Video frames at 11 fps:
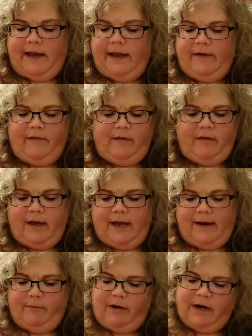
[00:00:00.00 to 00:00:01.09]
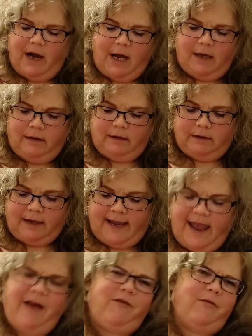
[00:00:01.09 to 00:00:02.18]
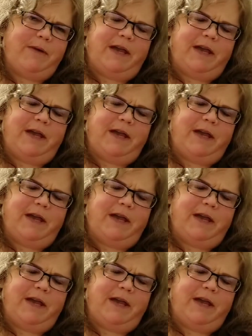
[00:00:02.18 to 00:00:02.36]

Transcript: I haven't